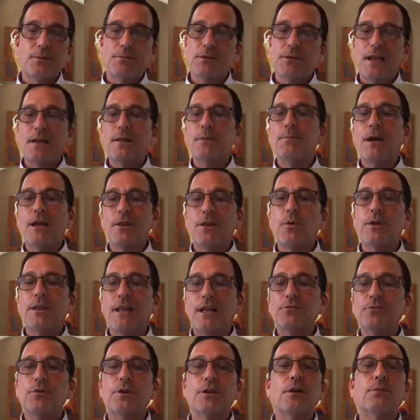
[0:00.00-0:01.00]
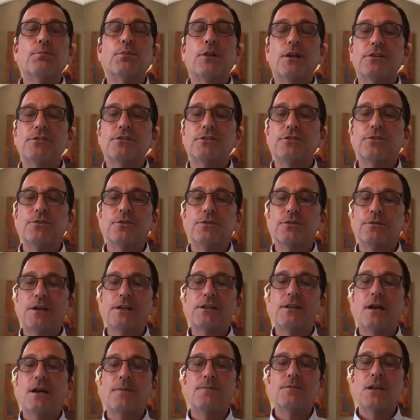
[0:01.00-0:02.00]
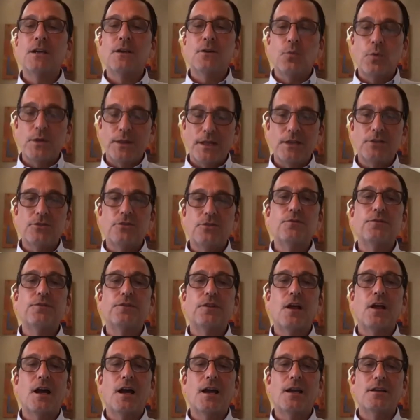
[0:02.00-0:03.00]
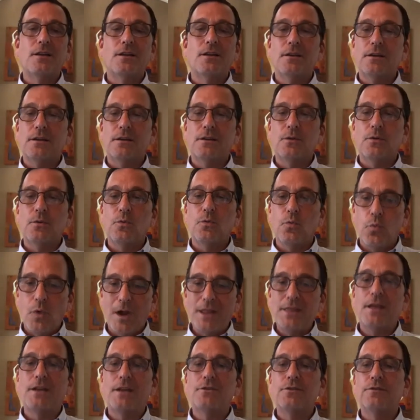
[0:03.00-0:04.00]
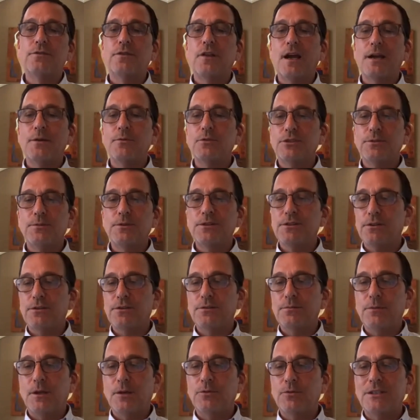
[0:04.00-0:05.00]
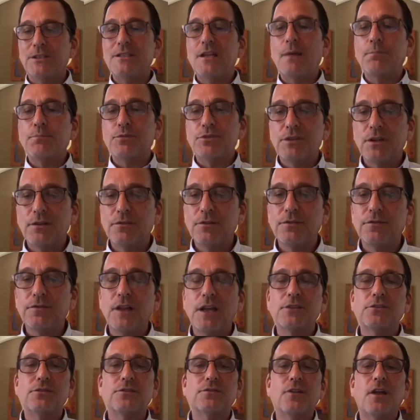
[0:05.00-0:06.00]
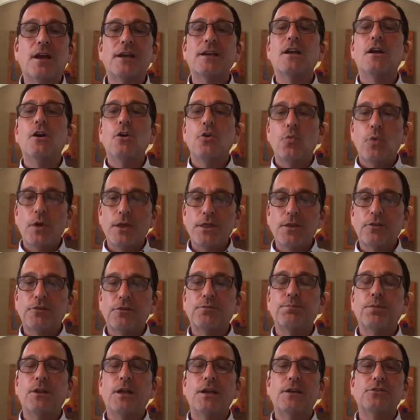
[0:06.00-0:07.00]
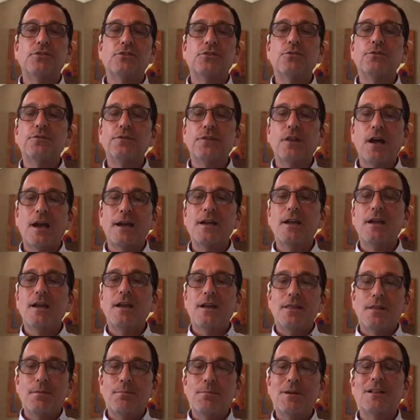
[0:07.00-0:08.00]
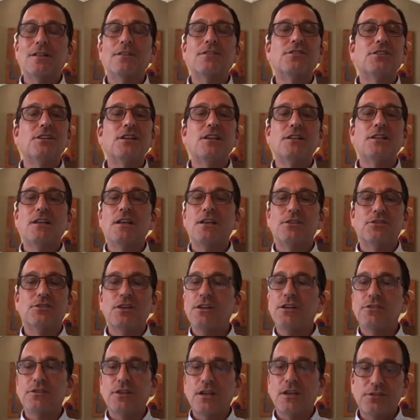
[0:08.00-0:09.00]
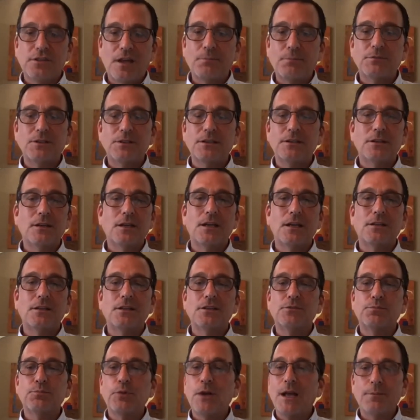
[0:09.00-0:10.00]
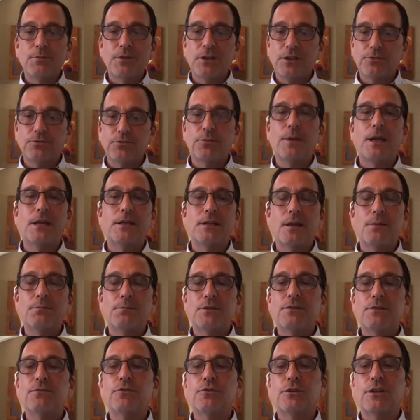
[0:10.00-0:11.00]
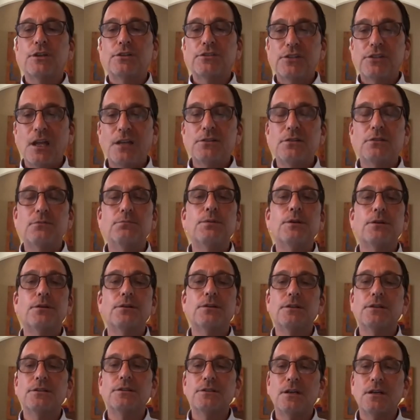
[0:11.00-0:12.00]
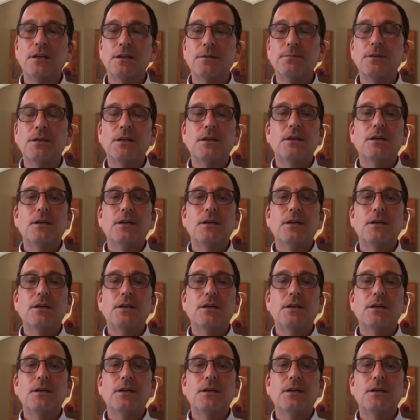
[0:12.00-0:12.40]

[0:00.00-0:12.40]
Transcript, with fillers: And, that, and by the way, that's what airplanes are doing right now. When they do fly, when they do fly, which means only 10% of their flights are flying, when those planes do fly, the middle seat is, is, is empty and it's probably going to remain empty for an extended period of time.